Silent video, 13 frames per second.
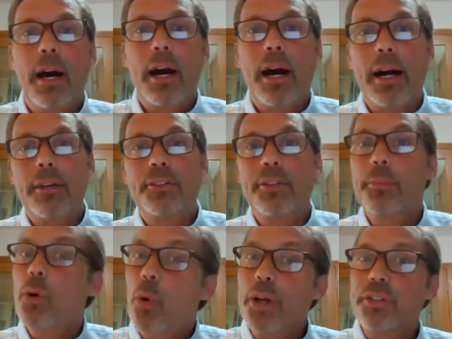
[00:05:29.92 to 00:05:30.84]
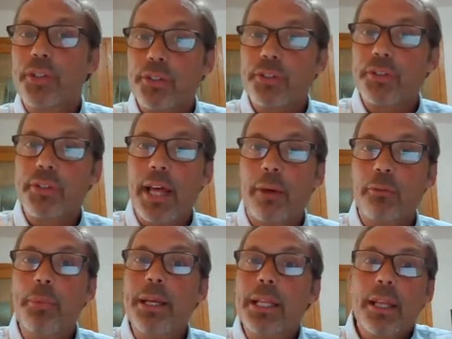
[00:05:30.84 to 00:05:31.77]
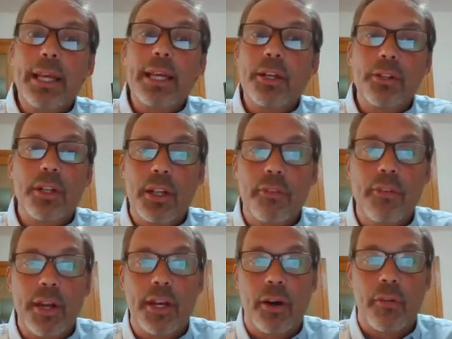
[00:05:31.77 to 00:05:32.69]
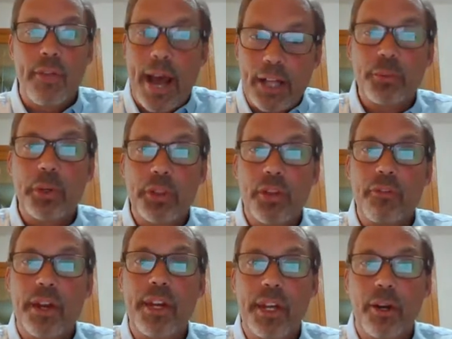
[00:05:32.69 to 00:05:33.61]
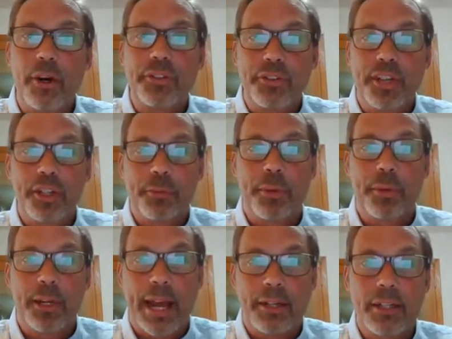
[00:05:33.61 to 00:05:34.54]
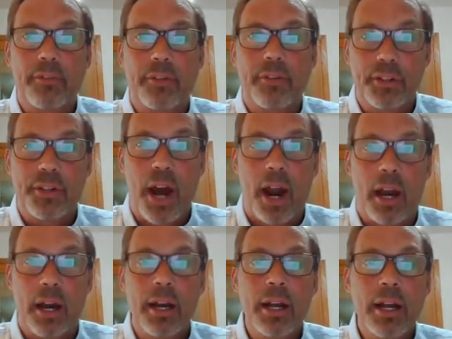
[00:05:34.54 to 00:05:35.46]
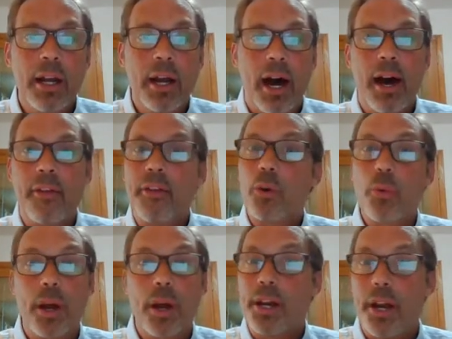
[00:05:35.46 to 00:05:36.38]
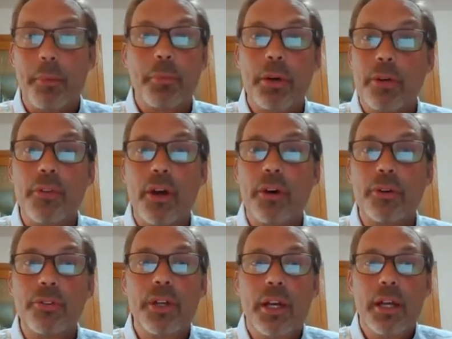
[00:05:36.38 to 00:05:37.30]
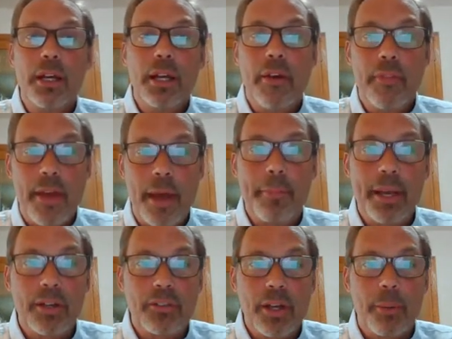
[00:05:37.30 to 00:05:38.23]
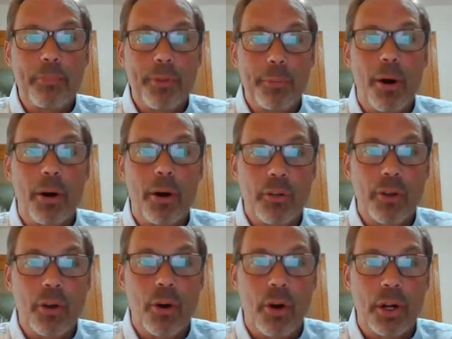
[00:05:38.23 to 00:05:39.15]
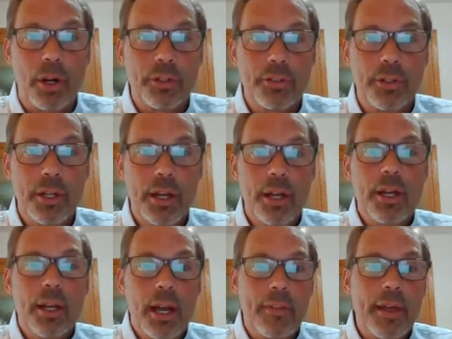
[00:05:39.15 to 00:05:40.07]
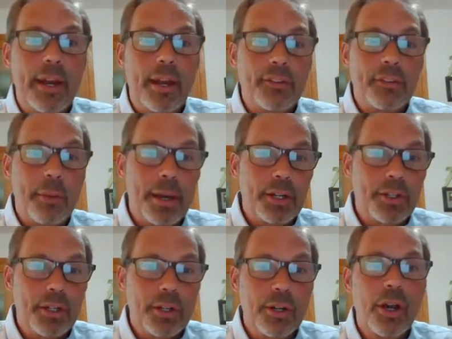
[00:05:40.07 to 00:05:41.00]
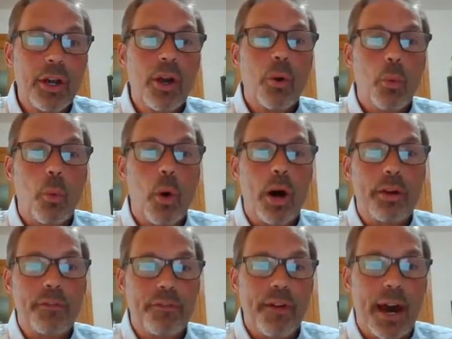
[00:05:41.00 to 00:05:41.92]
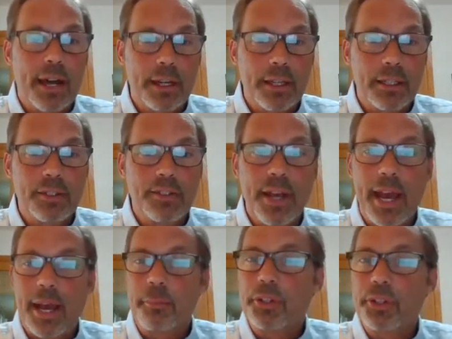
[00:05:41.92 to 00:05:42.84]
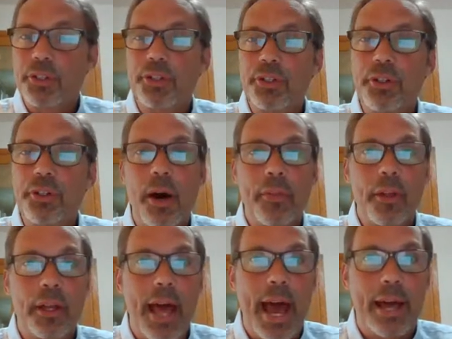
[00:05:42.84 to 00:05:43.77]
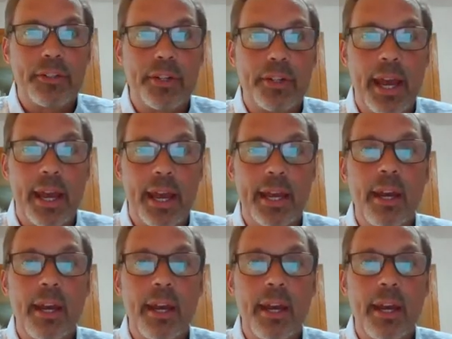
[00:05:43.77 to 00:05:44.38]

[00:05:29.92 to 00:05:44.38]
some quizzes that will be linked to the video. That's what the video assessment activities are. There are quite a number of those, and that makes up the bulk of the course. And then, as I mentioned, one final exam, which is due on the last day,